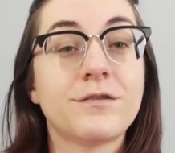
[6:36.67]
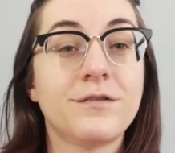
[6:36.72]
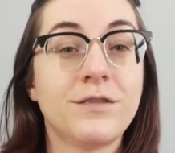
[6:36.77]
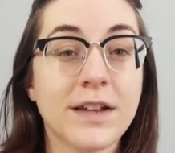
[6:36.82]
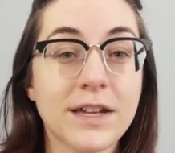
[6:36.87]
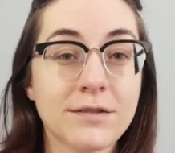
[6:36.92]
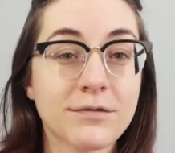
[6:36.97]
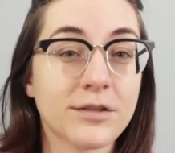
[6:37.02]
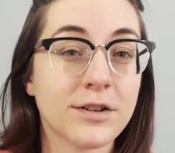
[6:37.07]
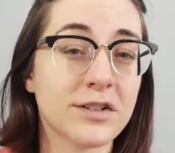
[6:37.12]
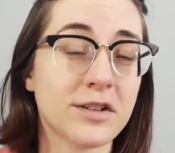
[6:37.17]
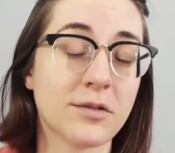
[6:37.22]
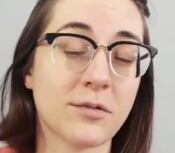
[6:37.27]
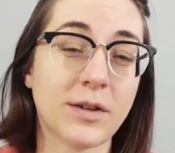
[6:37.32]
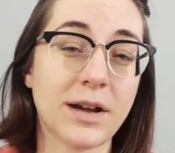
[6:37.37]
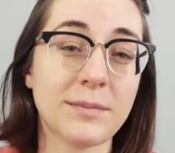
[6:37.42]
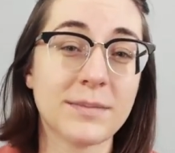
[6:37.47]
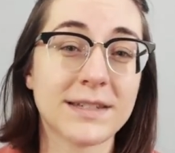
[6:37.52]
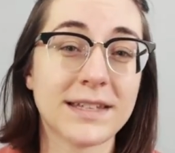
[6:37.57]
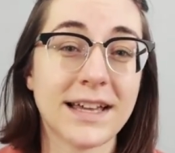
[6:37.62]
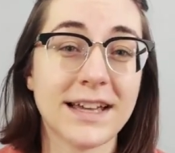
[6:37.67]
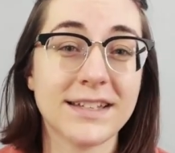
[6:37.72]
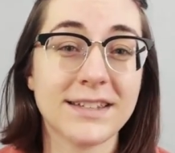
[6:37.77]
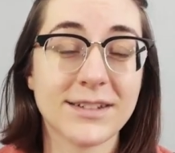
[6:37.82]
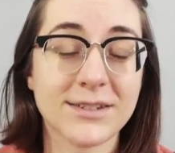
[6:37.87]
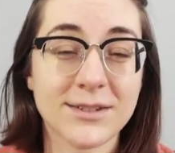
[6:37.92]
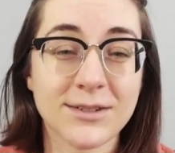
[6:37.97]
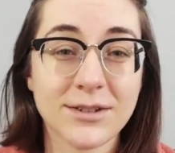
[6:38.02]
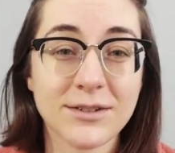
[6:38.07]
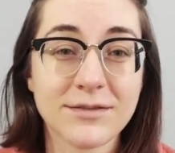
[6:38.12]
favorite
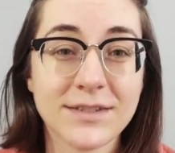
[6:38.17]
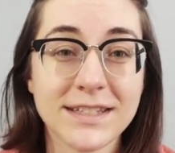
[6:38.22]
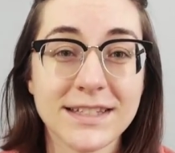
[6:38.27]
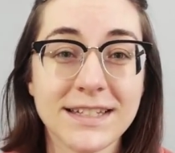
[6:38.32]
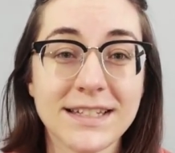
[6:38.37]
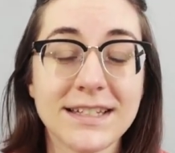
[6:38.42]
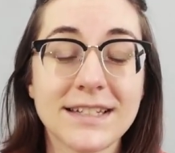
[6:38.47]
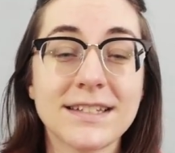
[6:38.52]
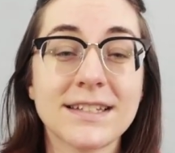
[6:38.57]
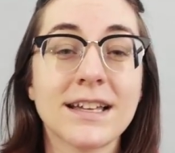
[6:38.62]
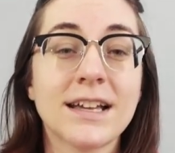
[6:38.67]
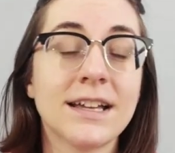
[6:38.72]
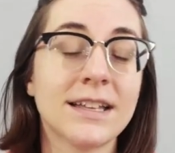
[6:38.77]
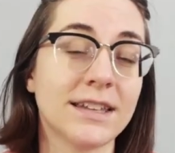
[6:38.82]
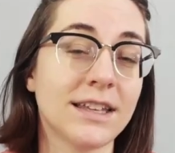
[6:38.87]
website services.